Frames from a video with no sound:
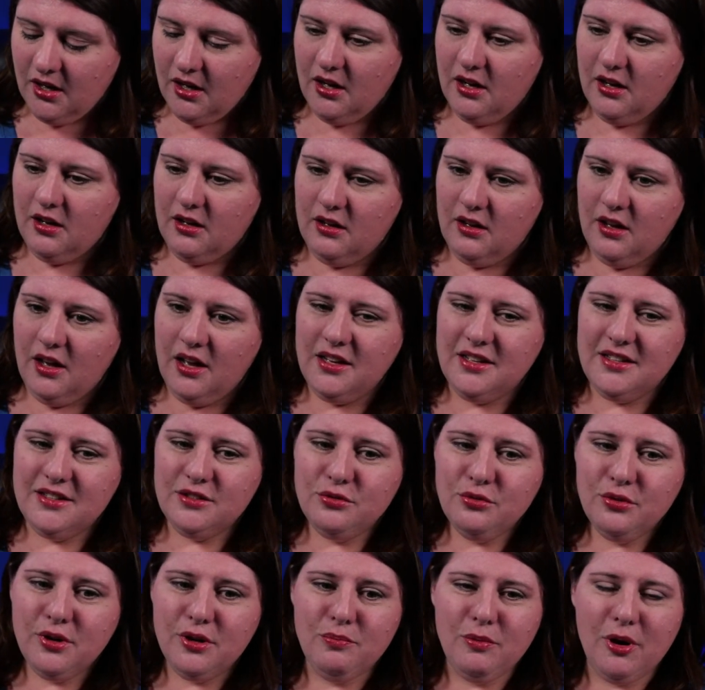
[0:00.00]
I do
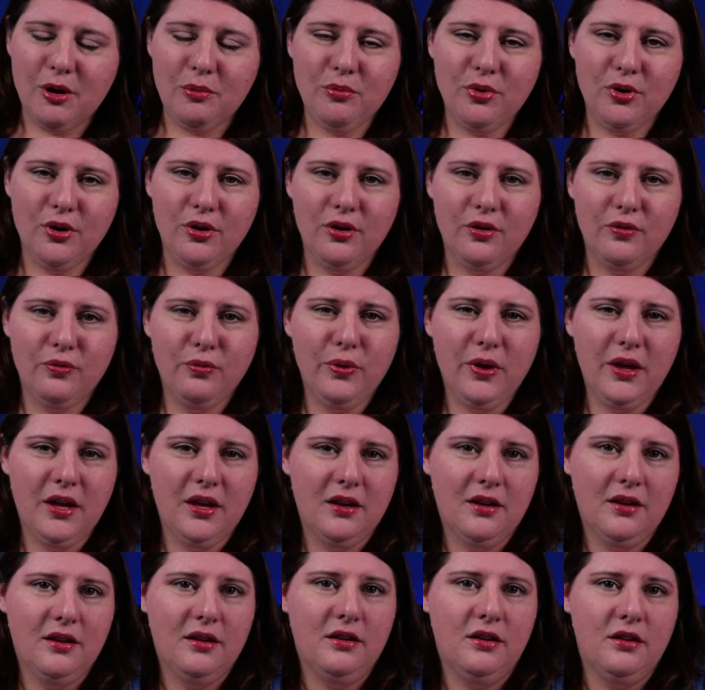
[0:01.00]
remember
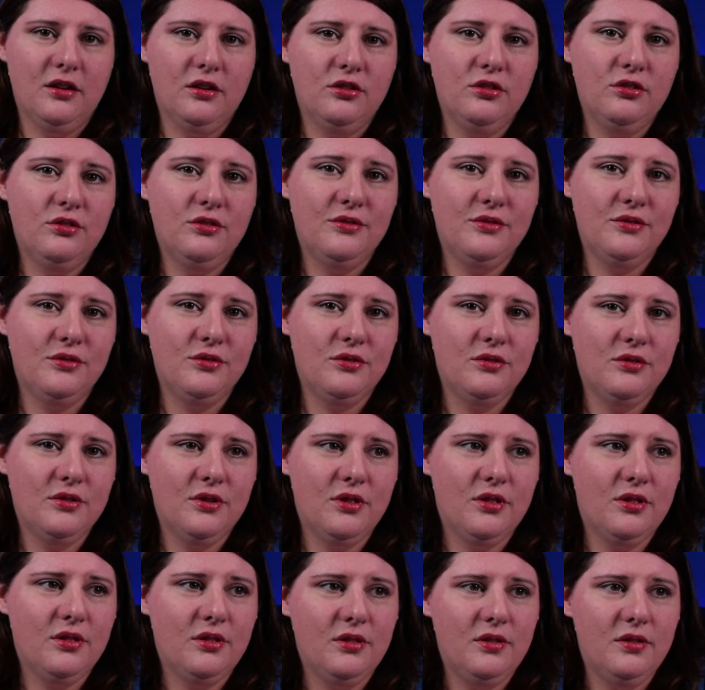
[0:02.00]
in
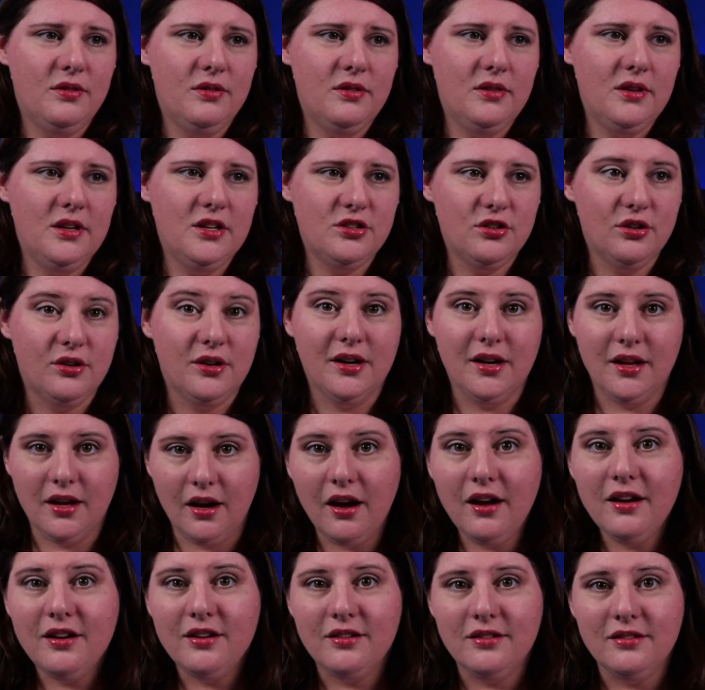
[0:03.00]
Eternity
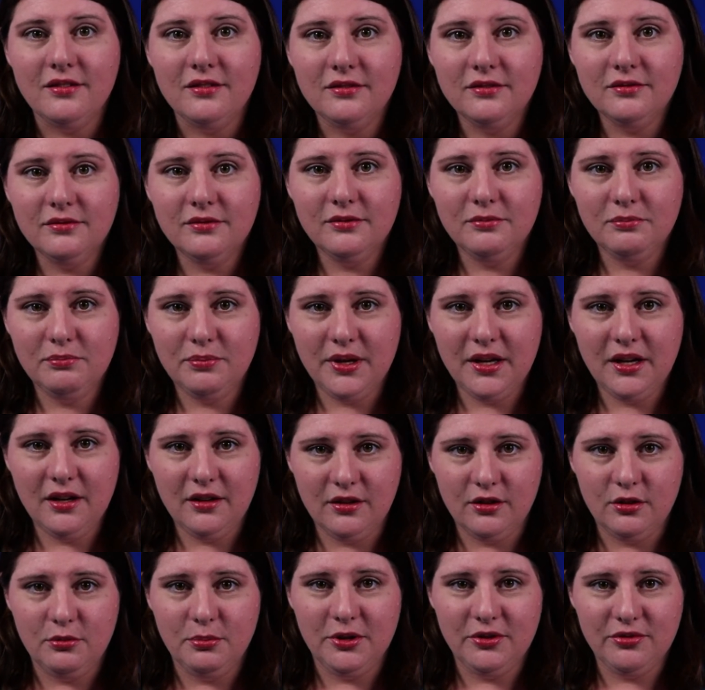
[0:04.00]
Isle being a
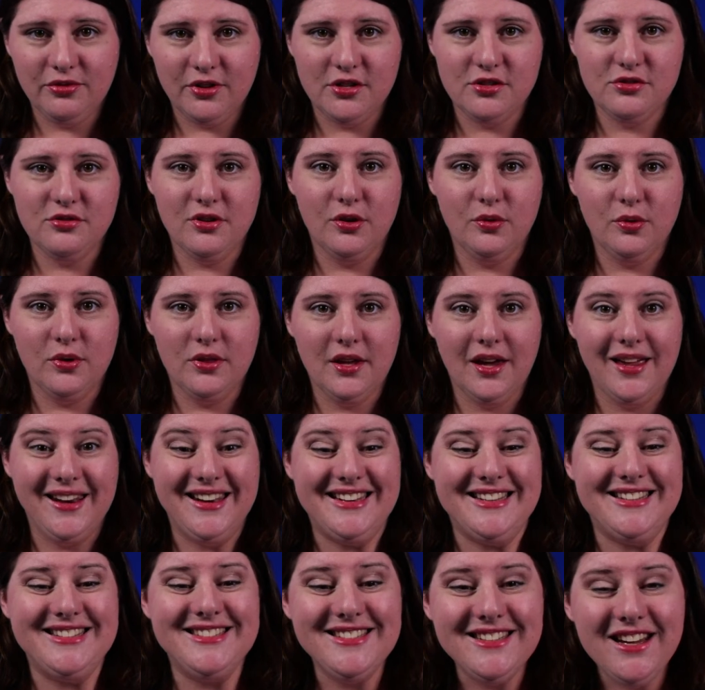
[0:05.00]
little bit frustrated with that, and
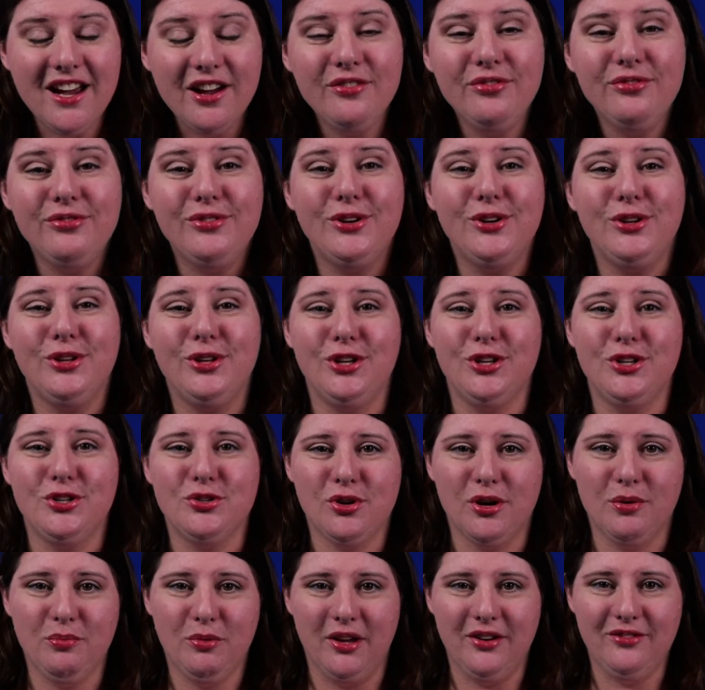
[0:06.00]
definitely in
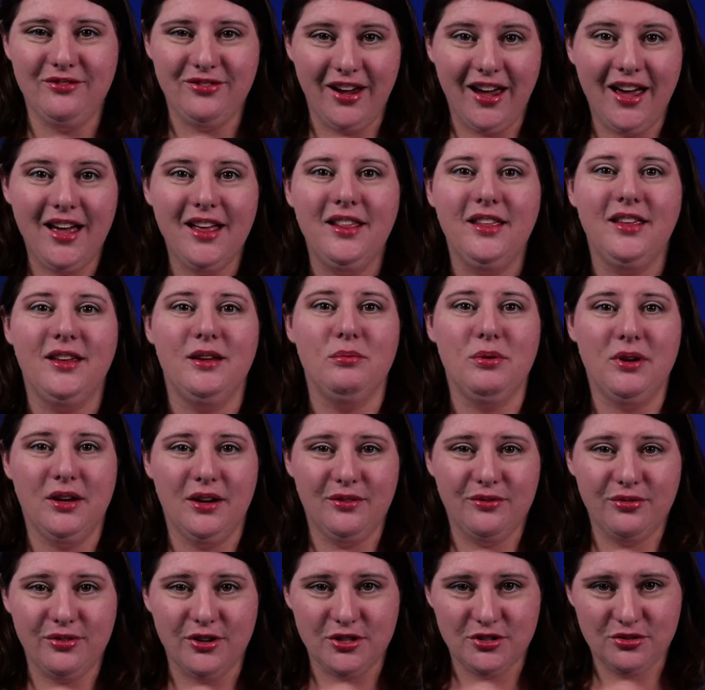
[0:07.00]
Dreamlight Valley being
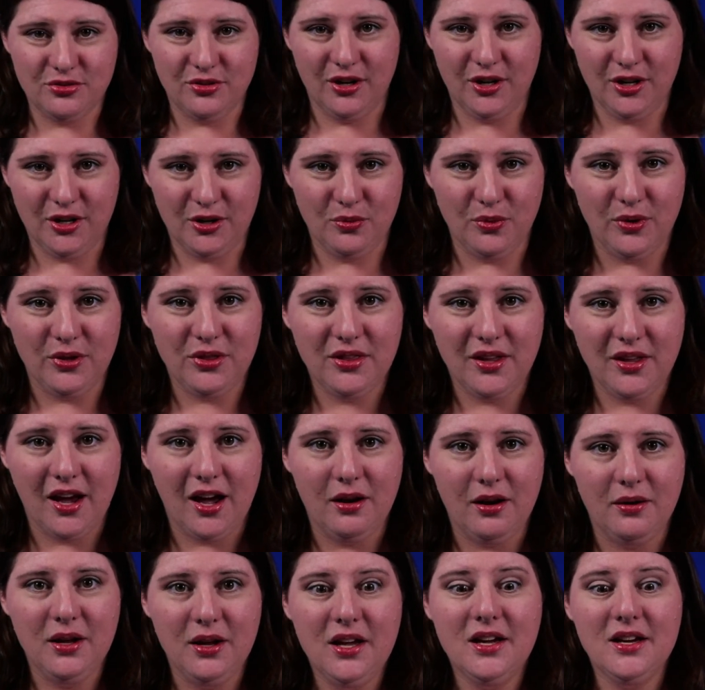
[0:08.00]
frustrated with that,
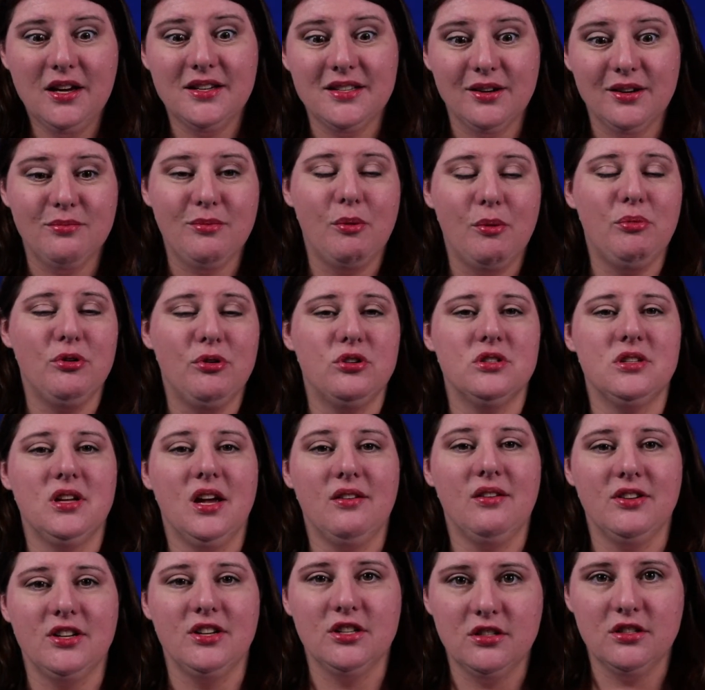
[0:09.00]
because I remember just
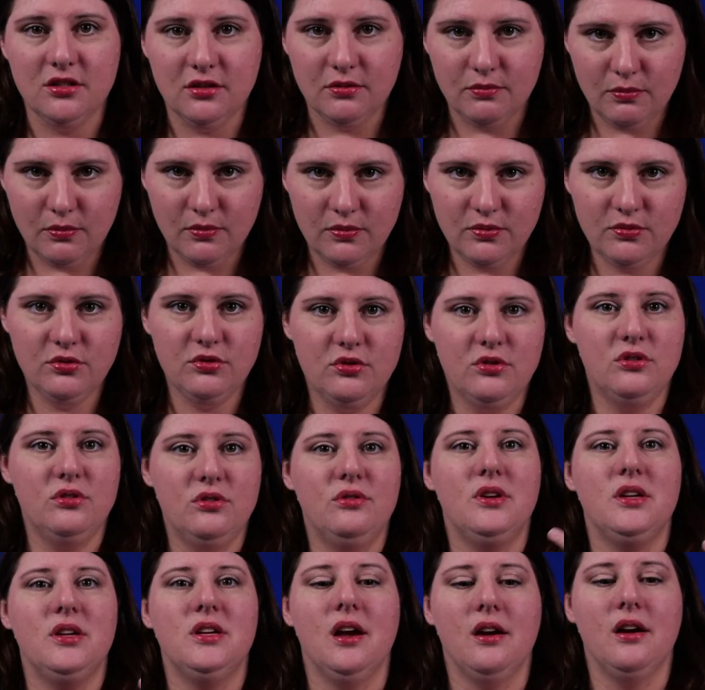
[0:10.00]
having to do
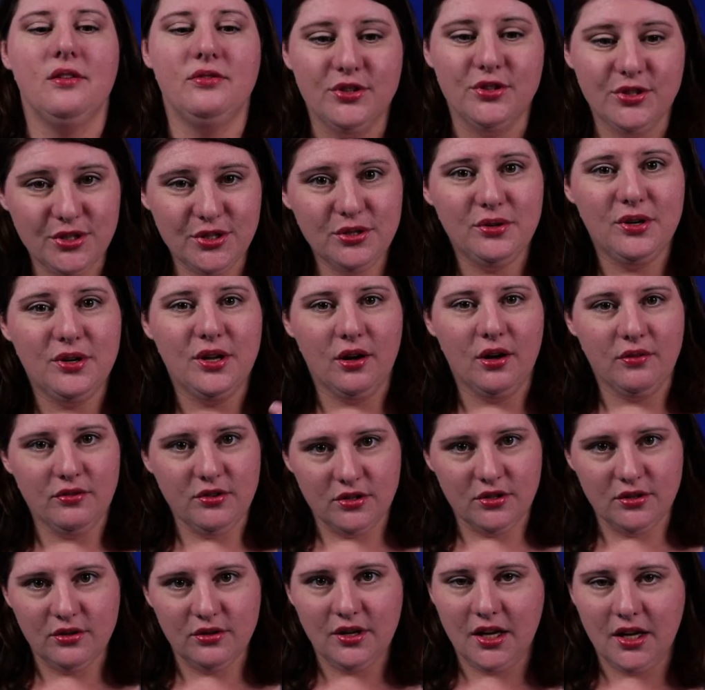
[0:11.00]
duty after duty after
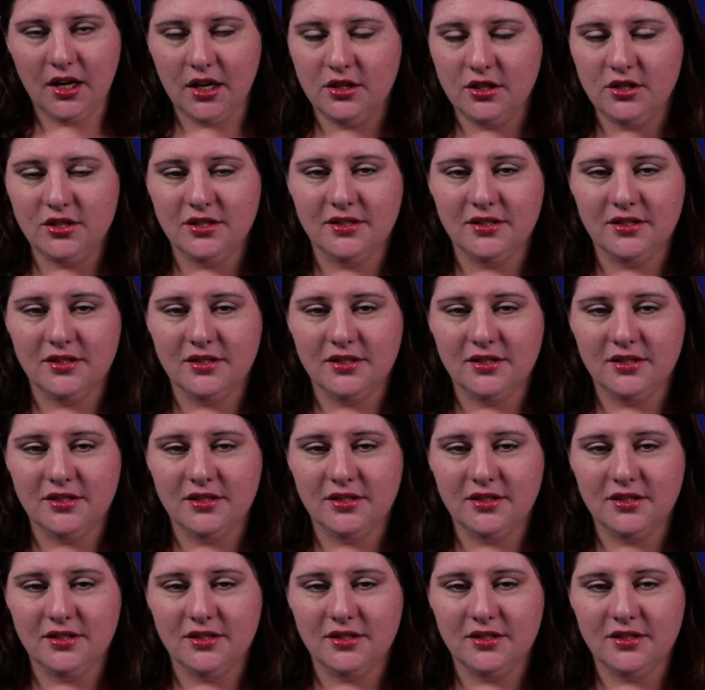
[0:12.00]
duty and just